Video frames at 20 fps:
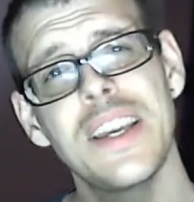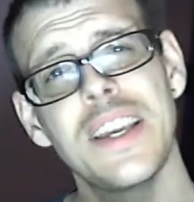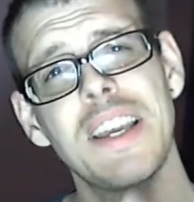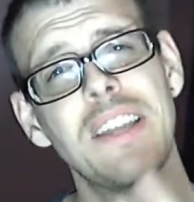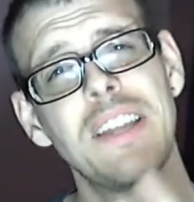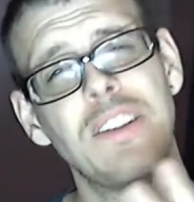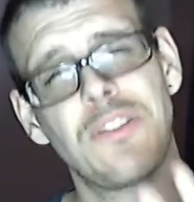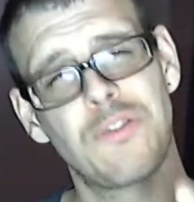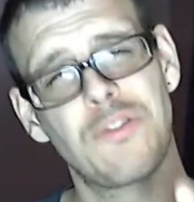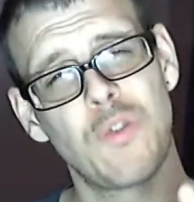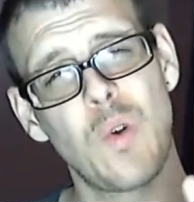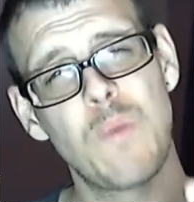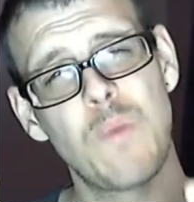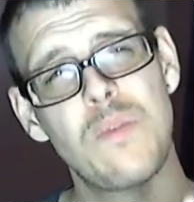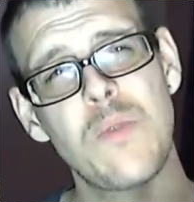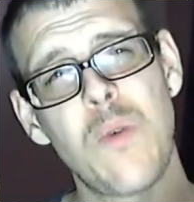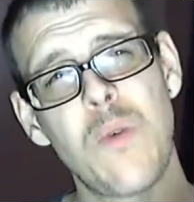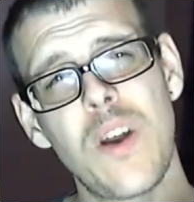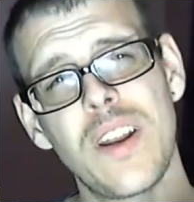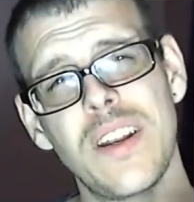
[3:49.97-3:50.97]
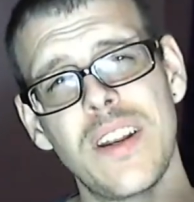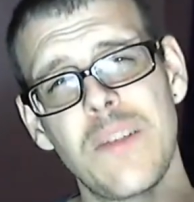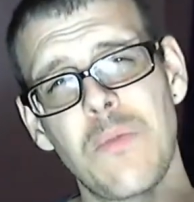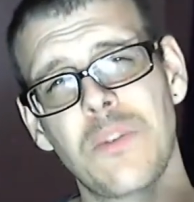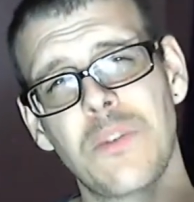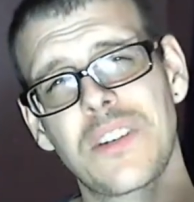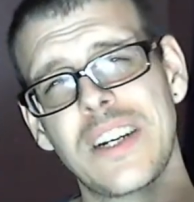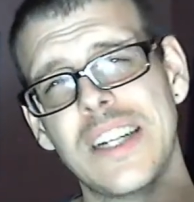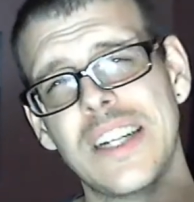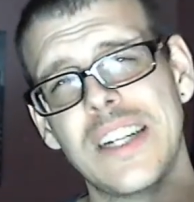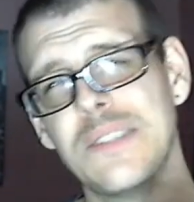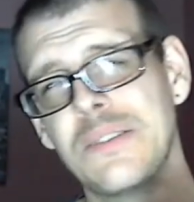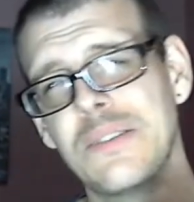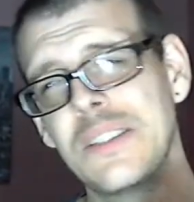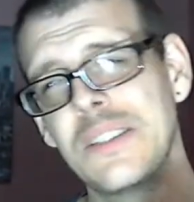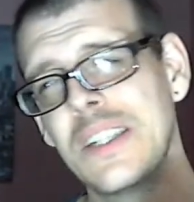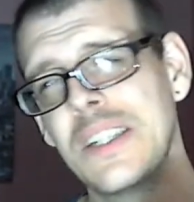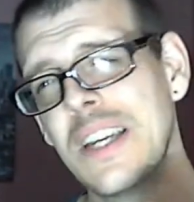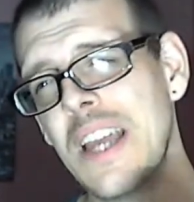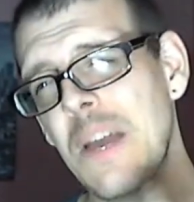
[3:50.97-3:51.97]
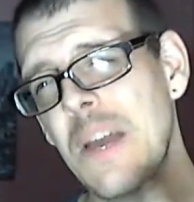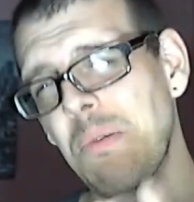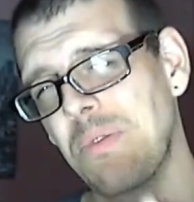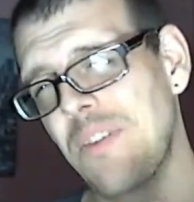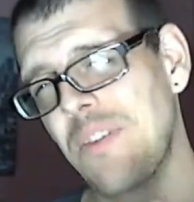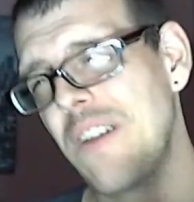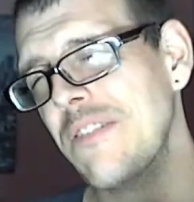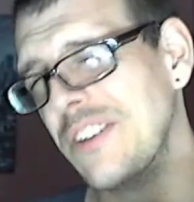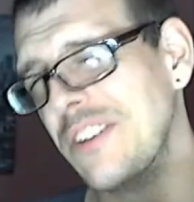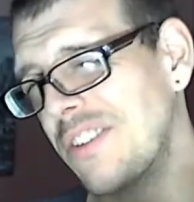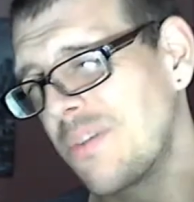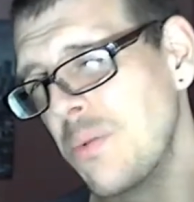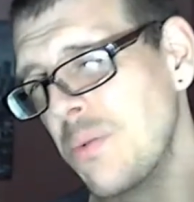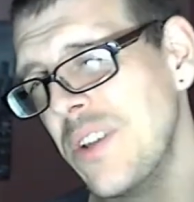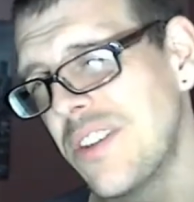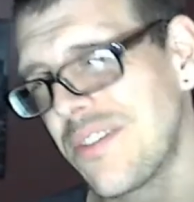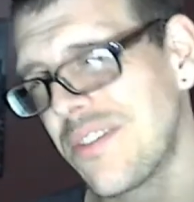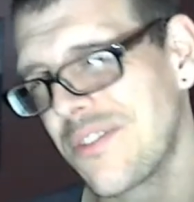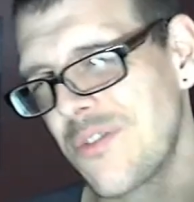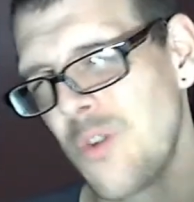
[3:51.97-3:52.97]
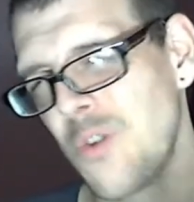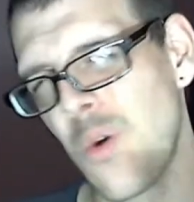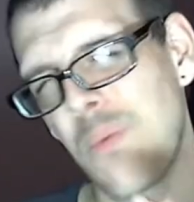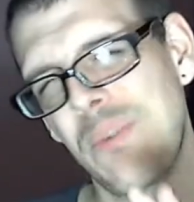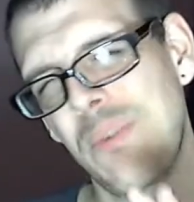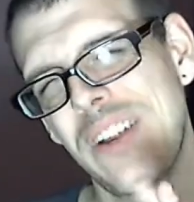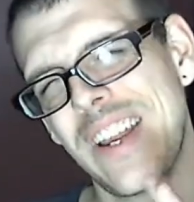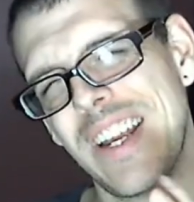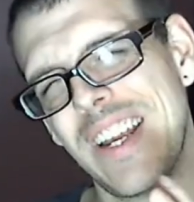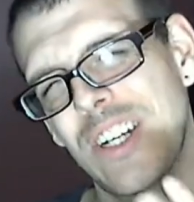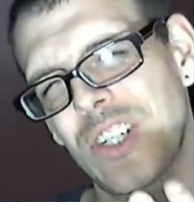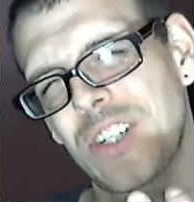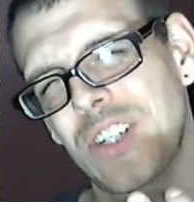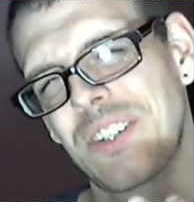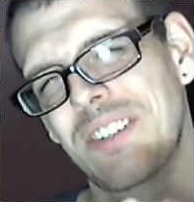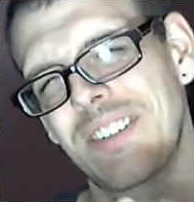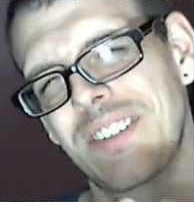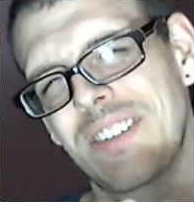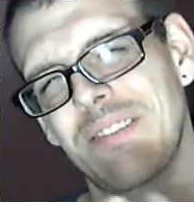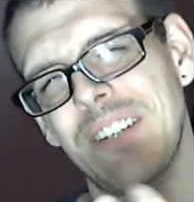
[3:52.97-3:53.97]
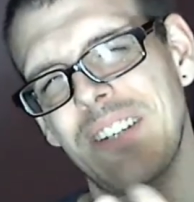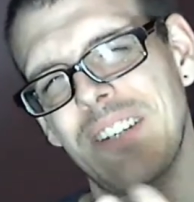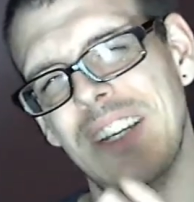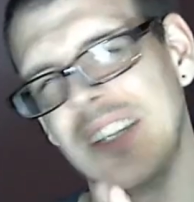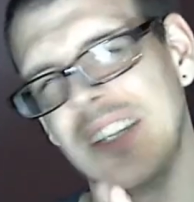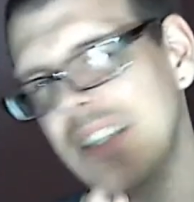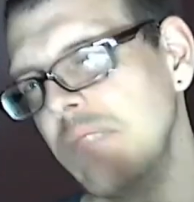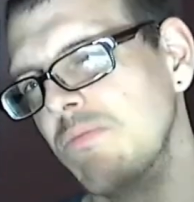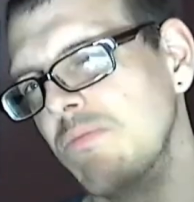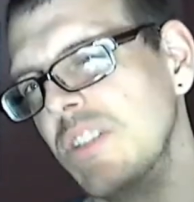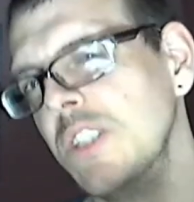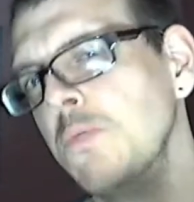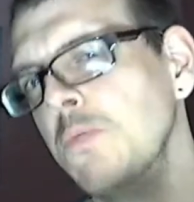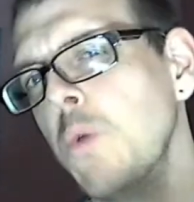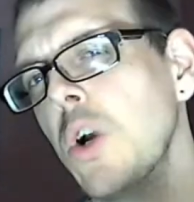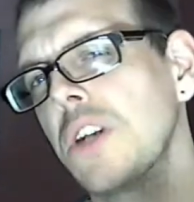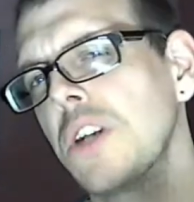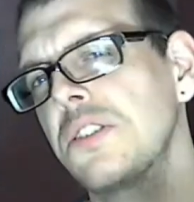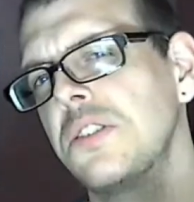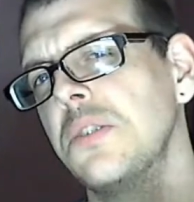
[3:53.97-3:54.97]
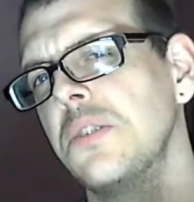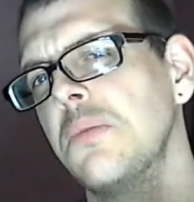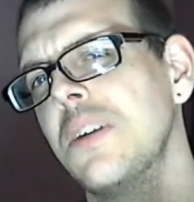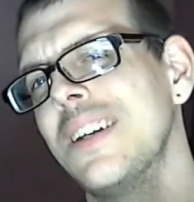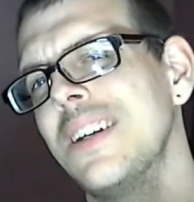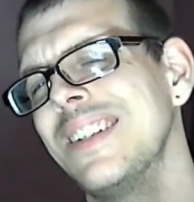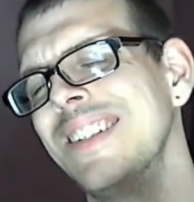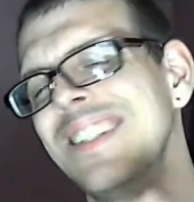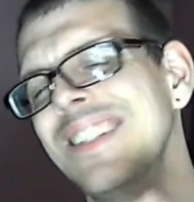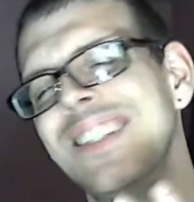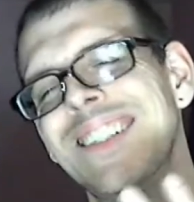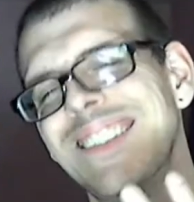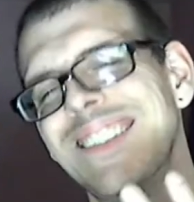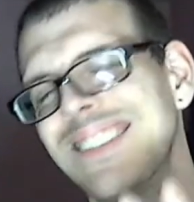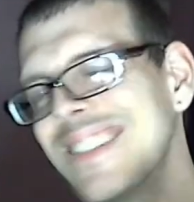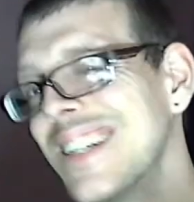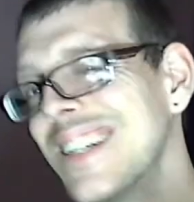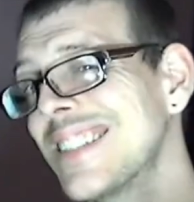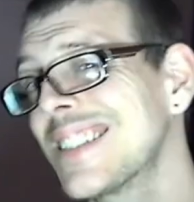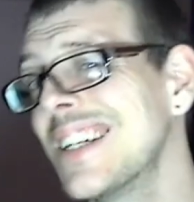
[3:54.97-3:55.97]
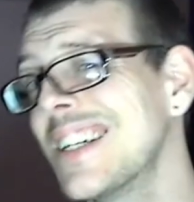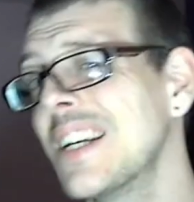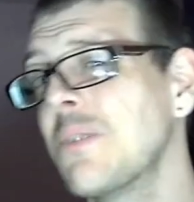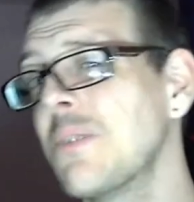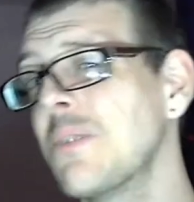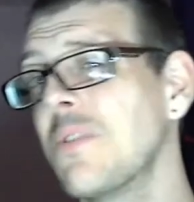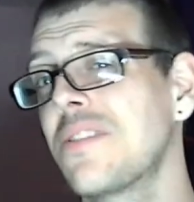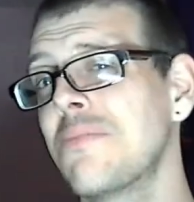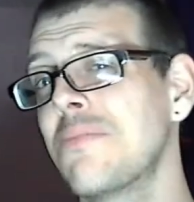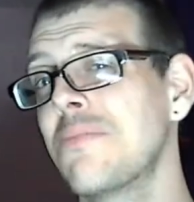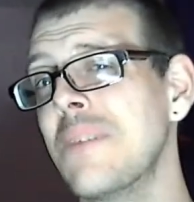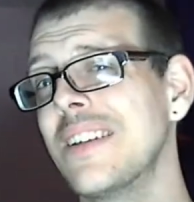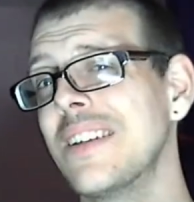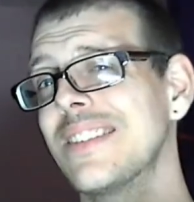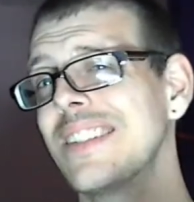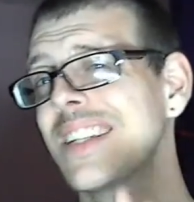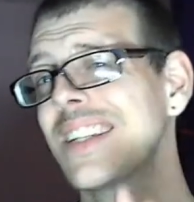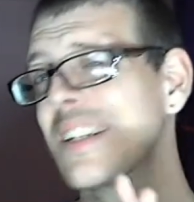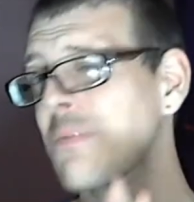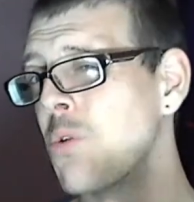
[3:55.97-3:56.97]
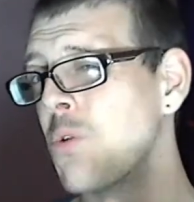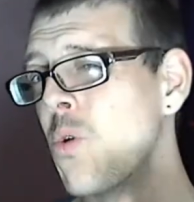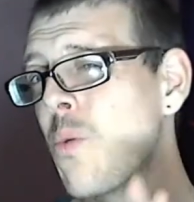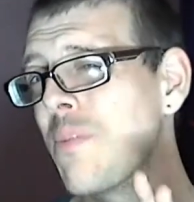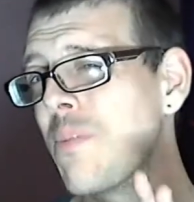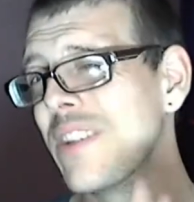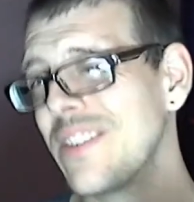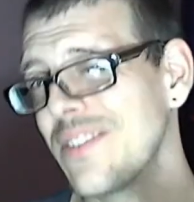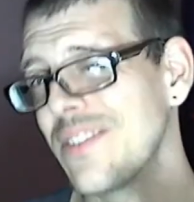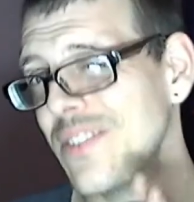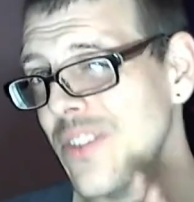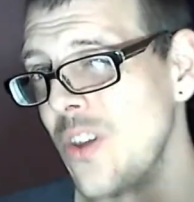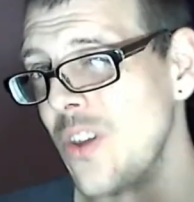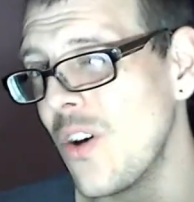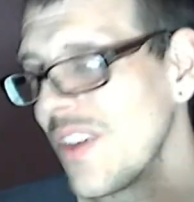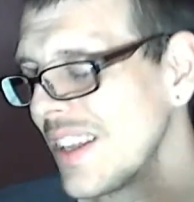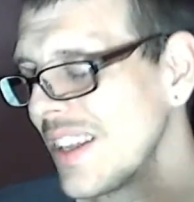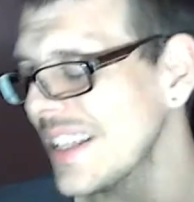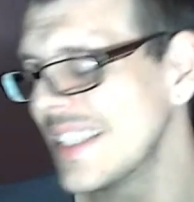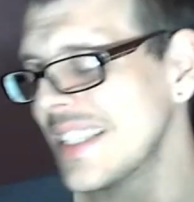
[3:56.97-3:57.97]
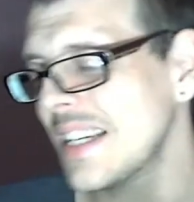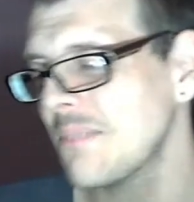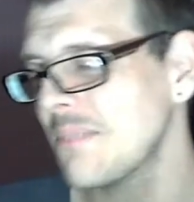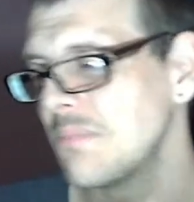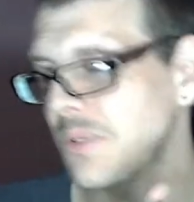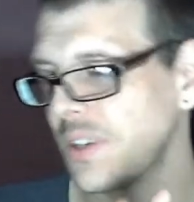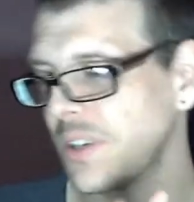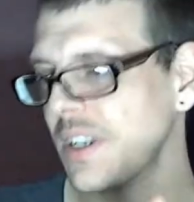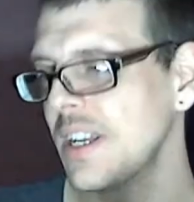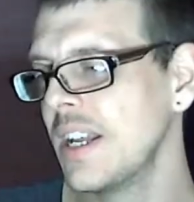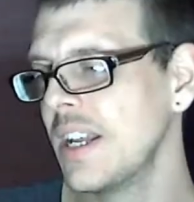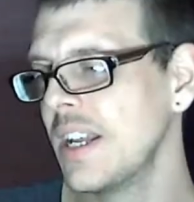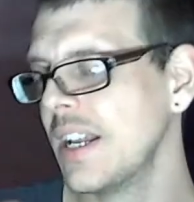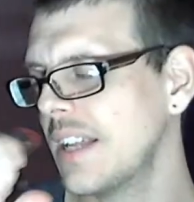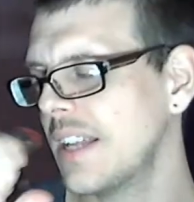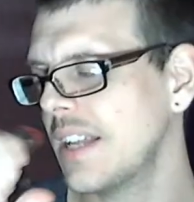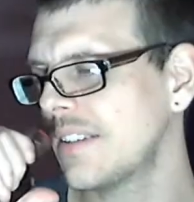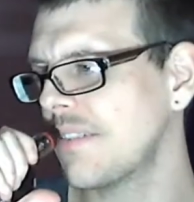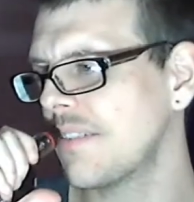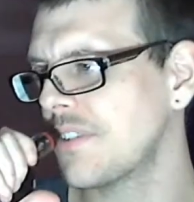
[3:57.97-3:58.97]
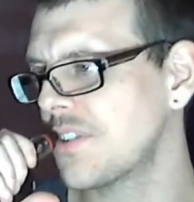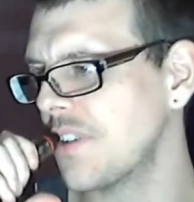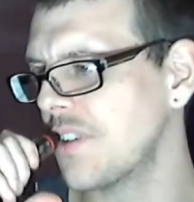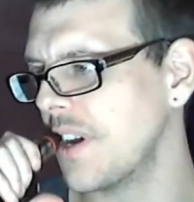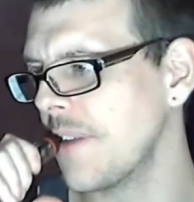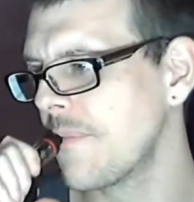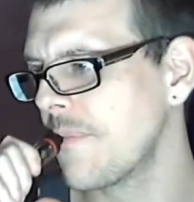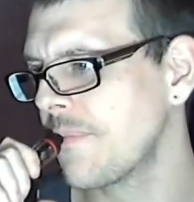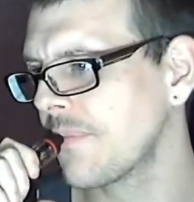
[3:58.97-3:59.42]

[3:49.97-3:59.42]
The strawberry one, and it was kind of, it was very sweet, strawberry-ish, and it didn't really work too well. That's kind of what it smells like, and I'm hoping it's not like that, but let's have a try.